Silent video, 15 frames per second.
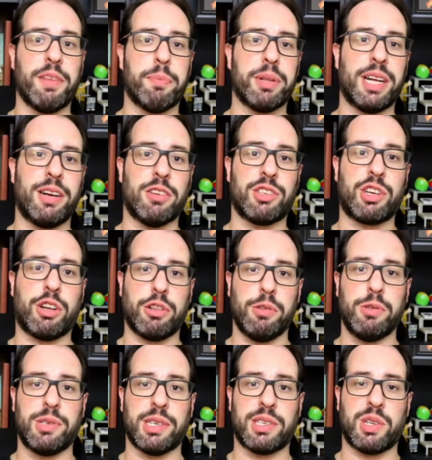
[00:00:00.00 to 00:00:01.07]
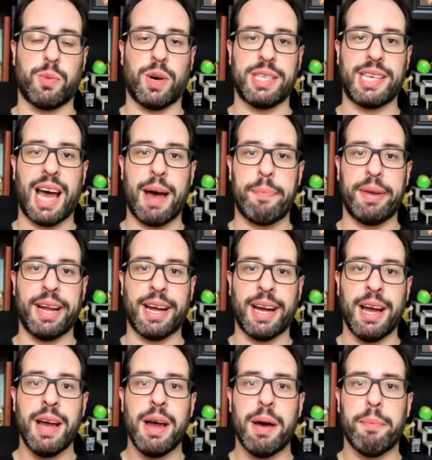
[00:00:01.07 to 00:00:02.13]
the players clues as to what's happening,
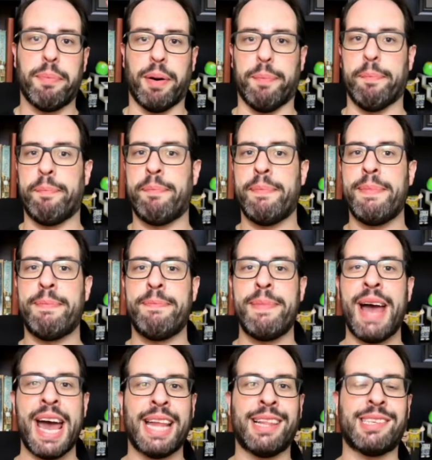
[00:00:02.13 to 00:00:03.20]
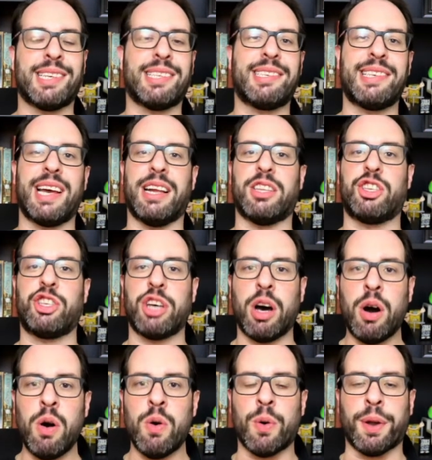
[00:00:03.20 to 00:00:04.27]
but man, does it set a
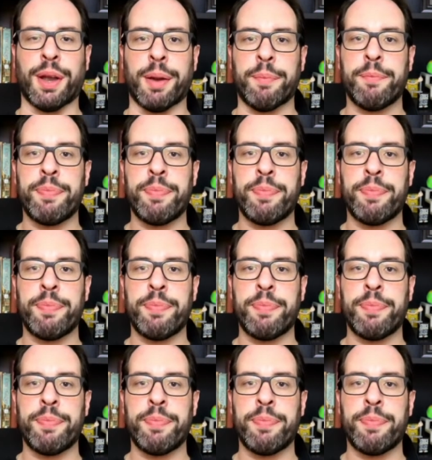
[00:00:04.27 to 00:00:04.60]
tone!